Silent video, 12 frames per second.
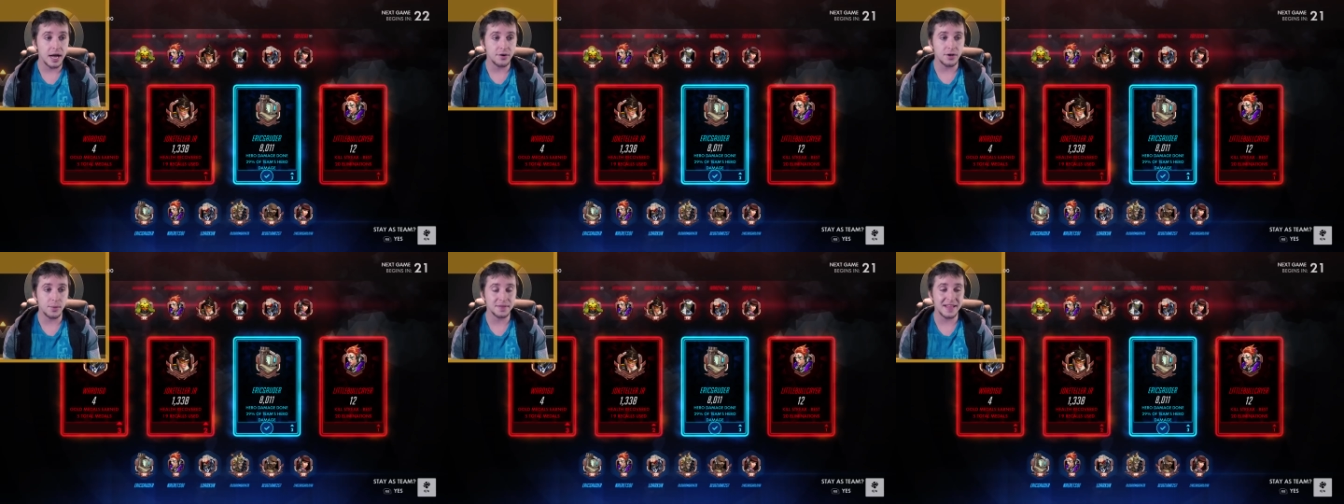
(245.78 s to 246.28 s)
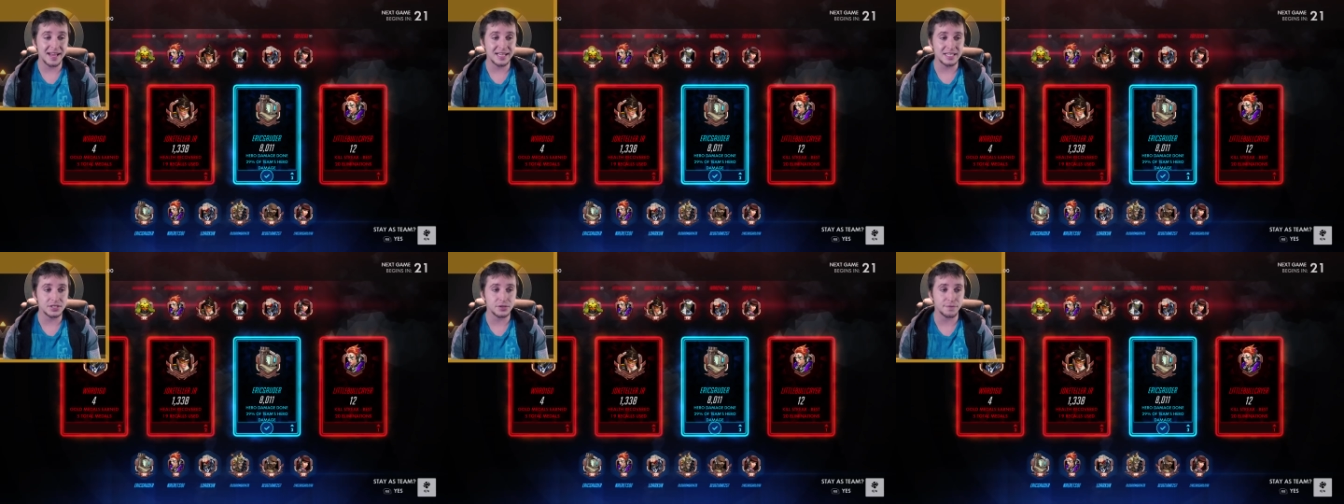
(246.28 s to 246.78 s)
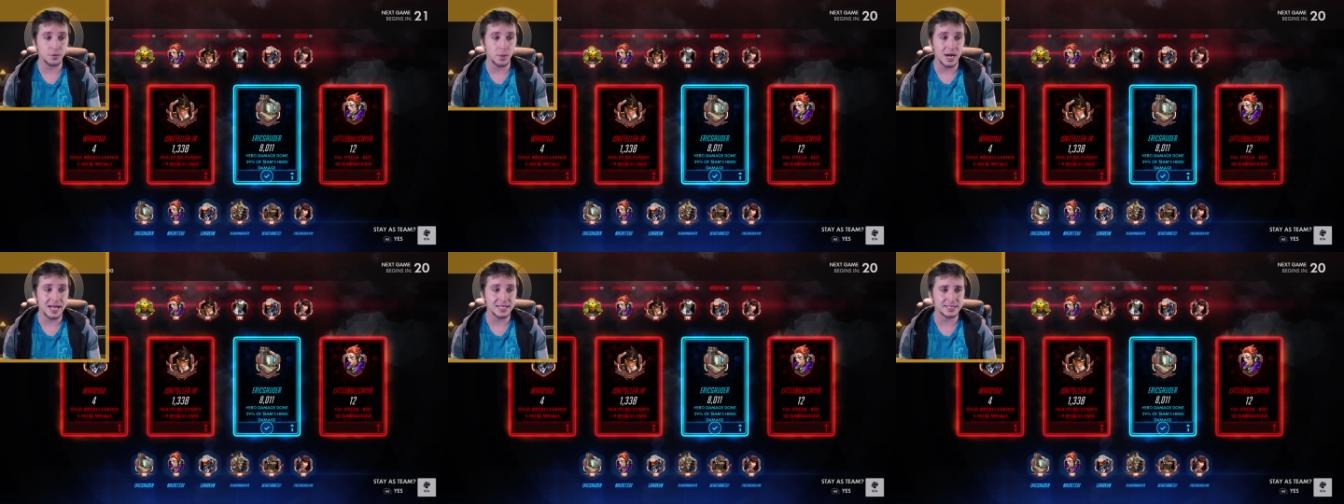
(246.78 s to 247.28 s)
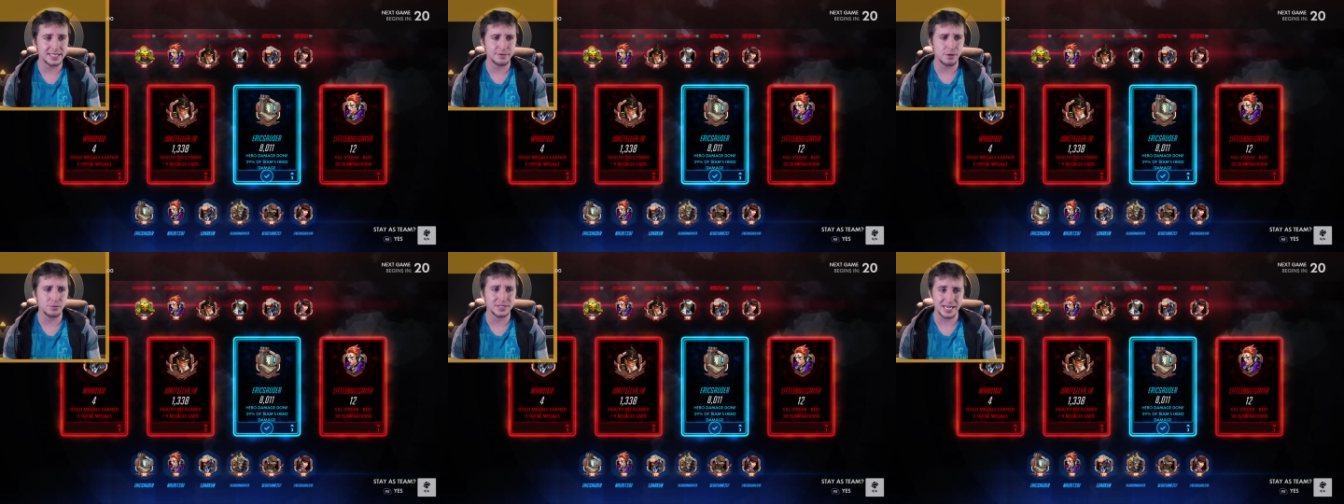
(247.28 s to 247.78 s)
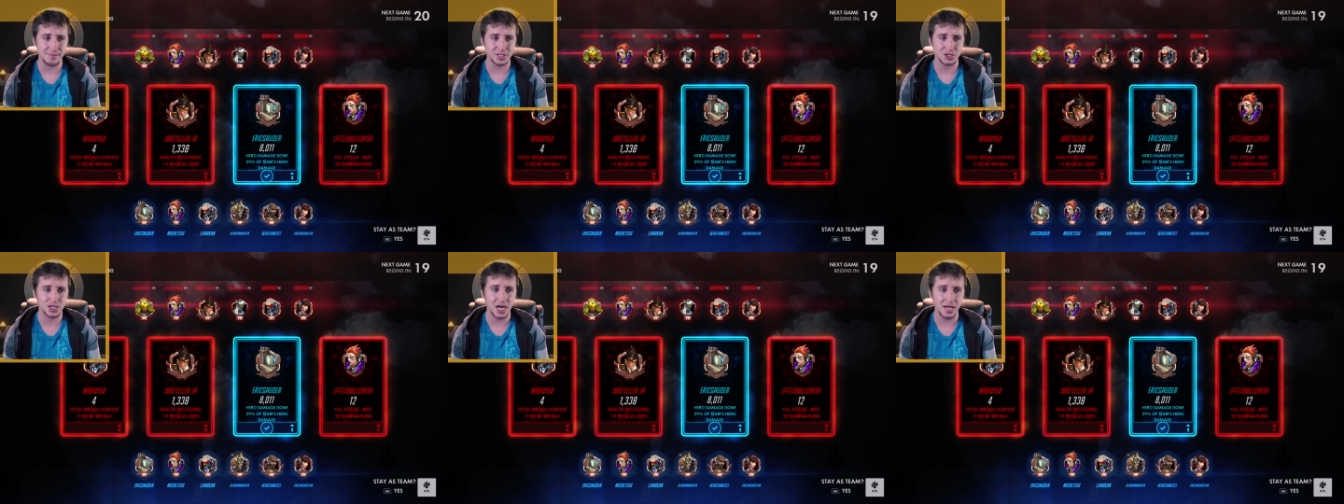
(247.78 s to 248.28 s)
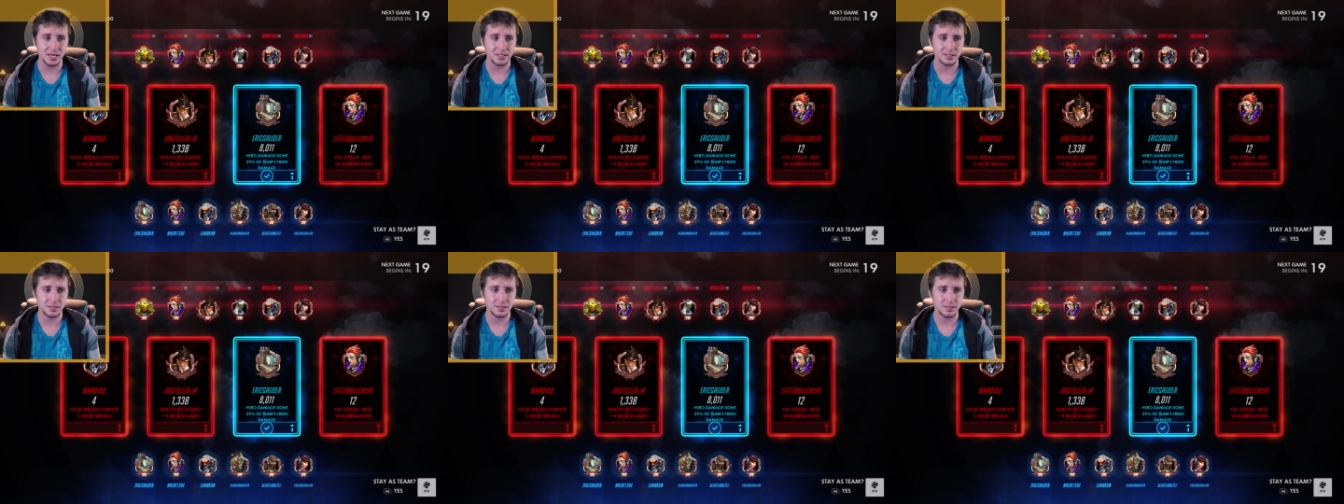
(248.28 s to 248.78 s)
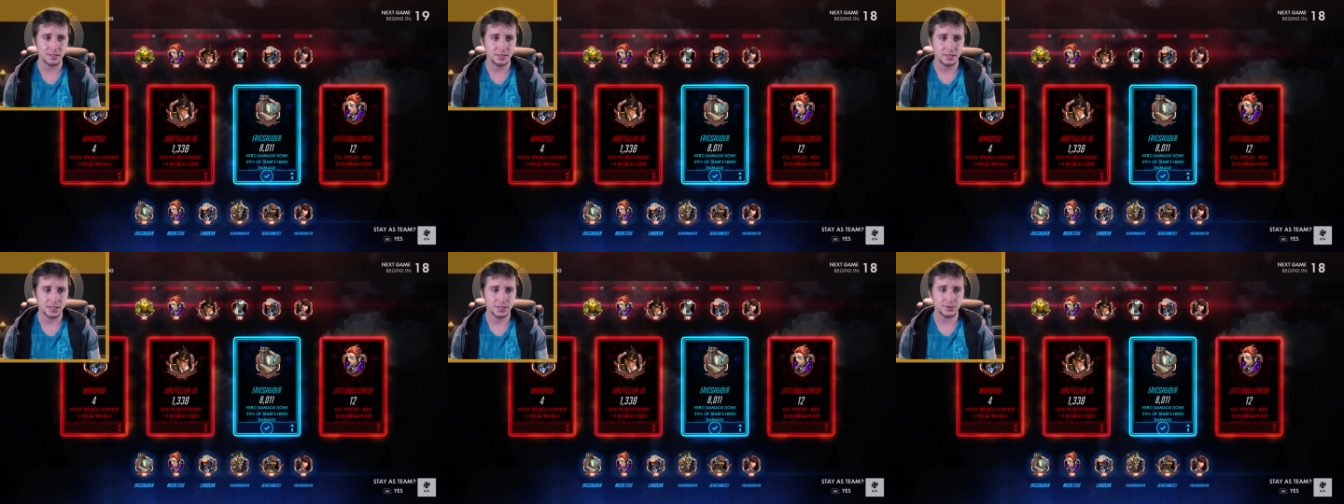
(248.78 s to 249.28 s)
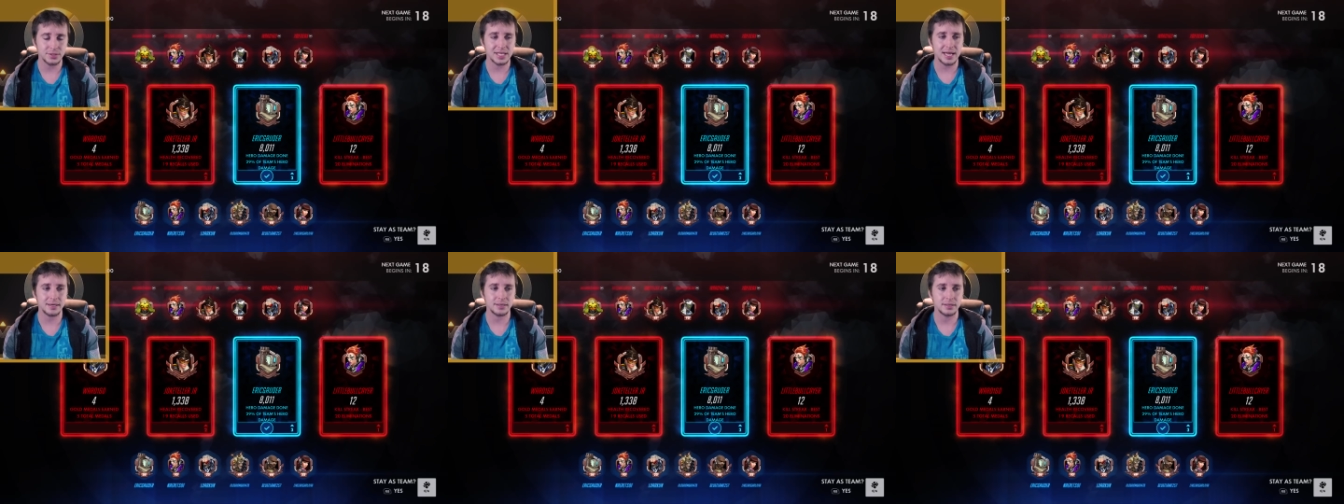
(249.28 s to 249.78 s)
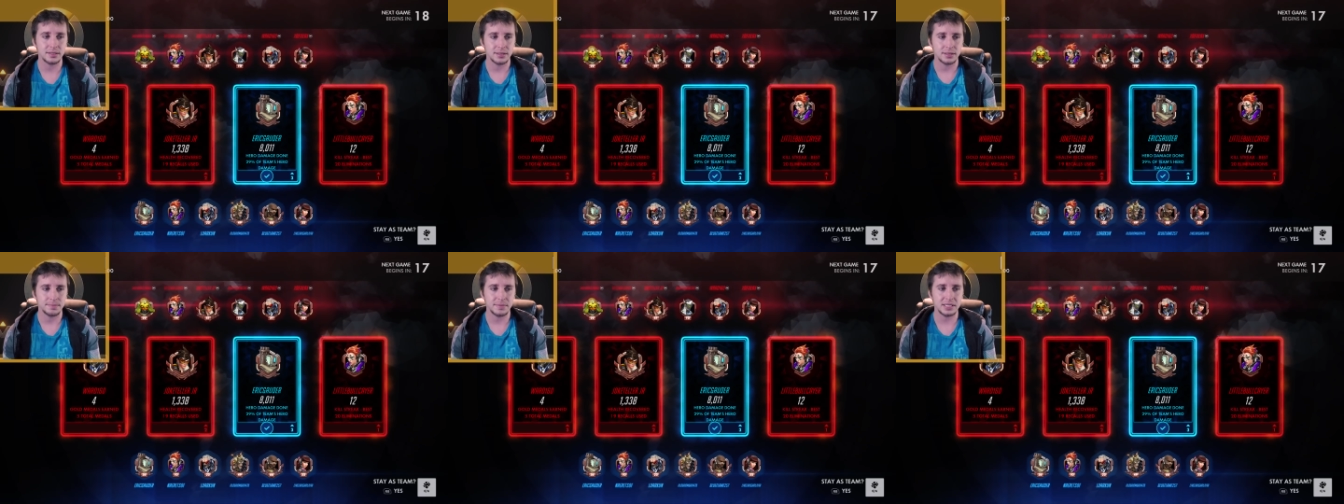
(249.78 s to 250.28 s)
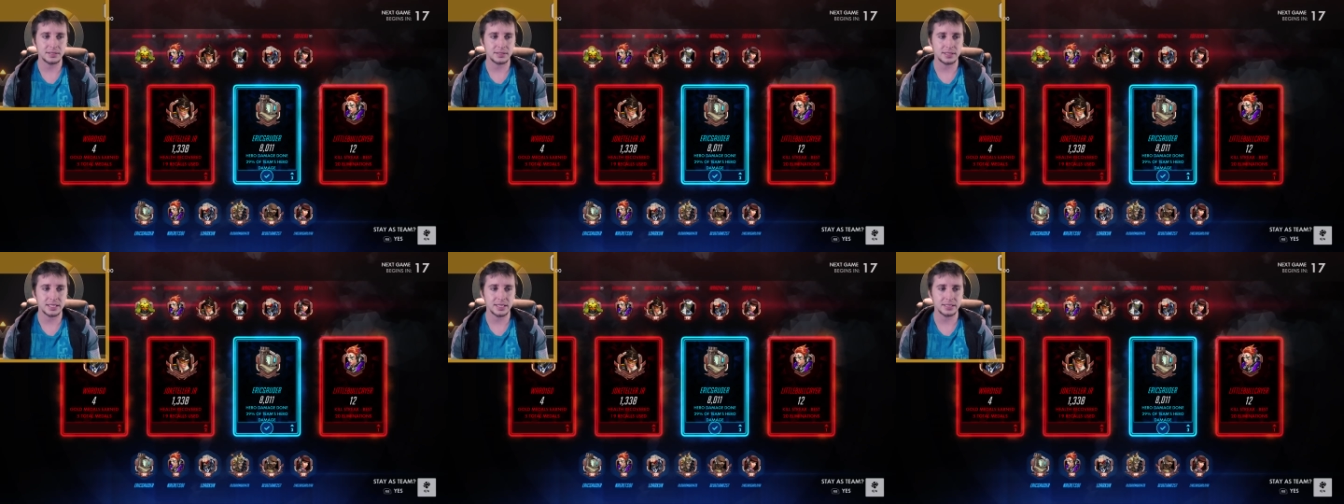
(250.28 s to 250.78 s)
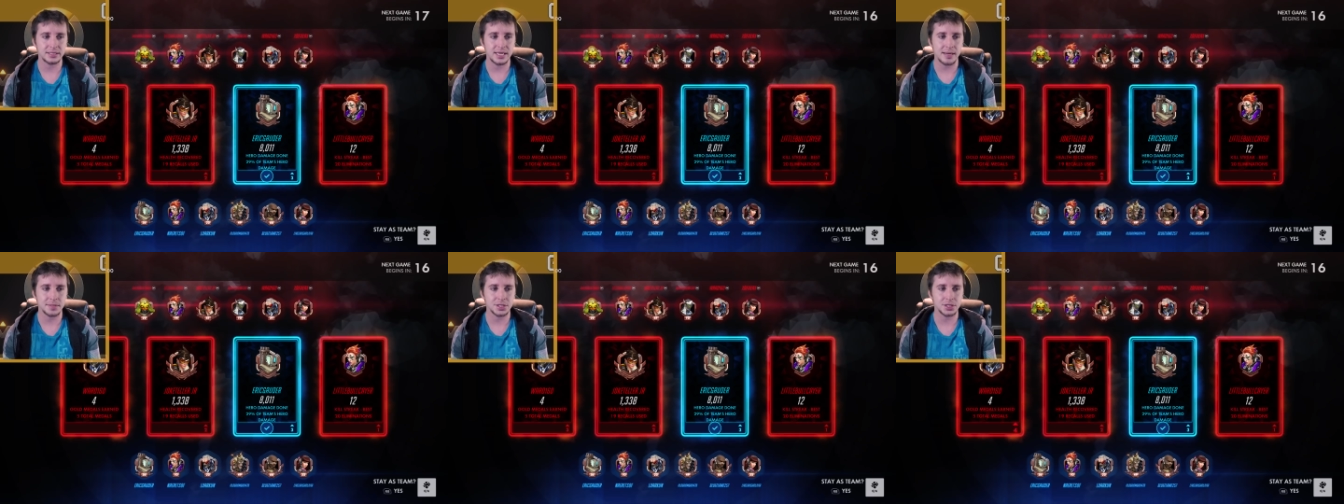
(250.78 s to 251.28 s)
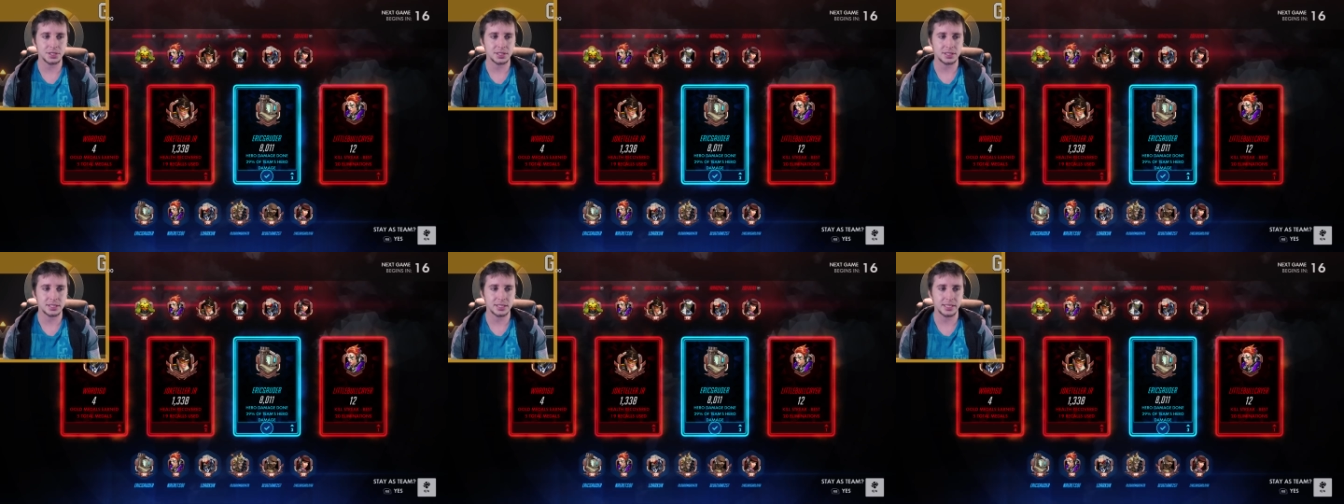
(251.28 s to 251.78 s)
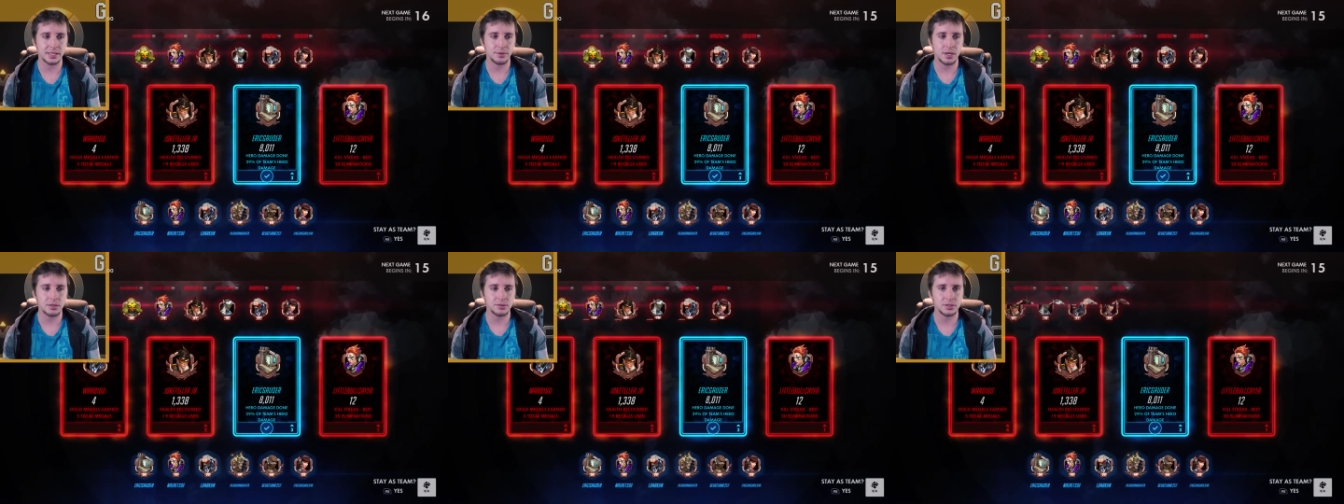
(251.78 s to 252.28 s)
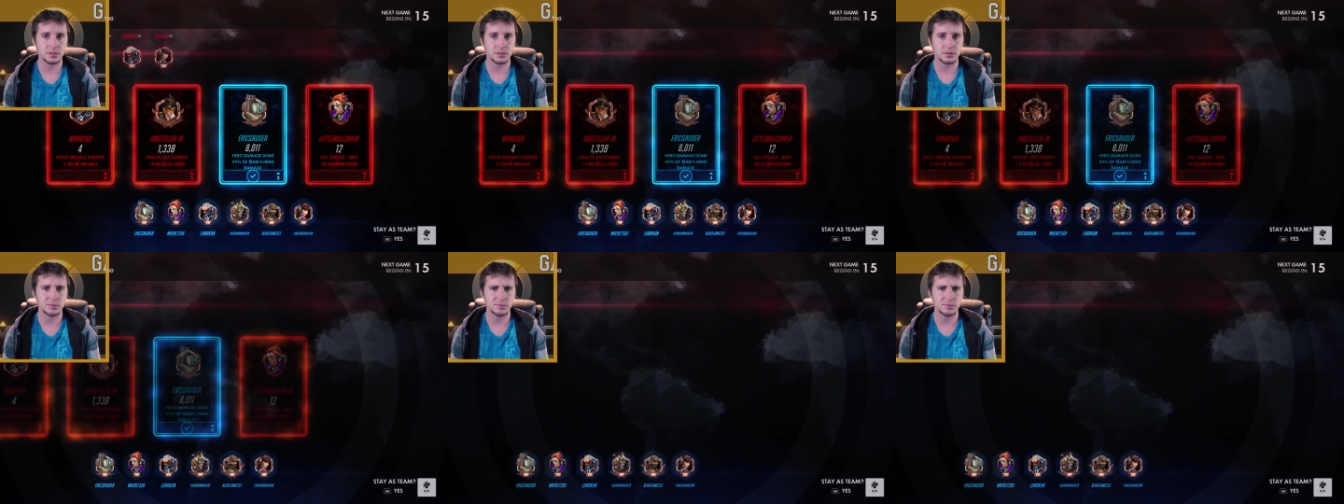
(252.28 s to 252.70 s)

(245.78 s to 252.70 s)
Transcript: I don't know what that is or for what. Hero damage done. So is that me dealing damages to heroes?